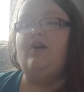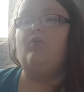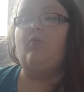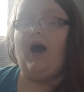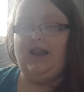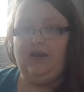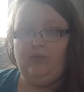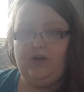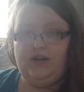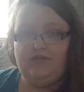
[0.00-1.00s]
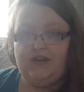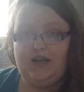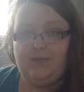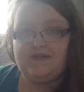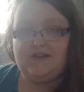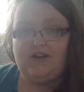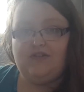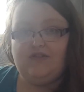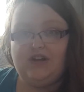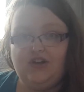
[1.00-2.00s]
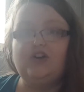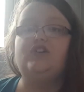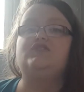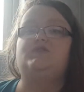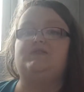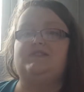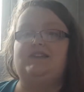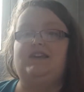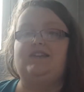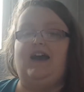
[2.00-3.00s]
While I'm waiting for the apple cider vinegar to sit,